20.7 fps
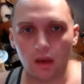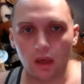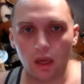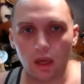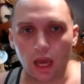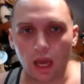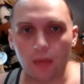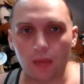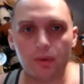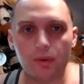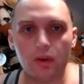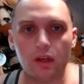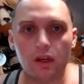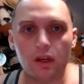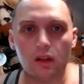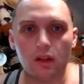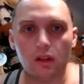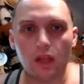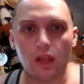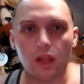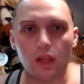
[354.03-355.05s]
I put in
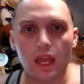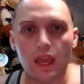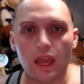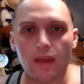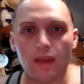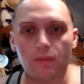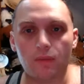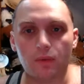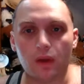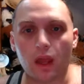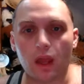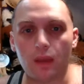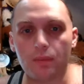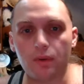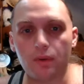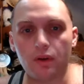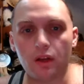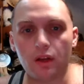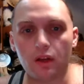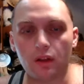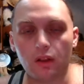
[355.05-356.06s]
a lot of effort. I
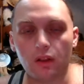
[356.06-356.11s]
put in a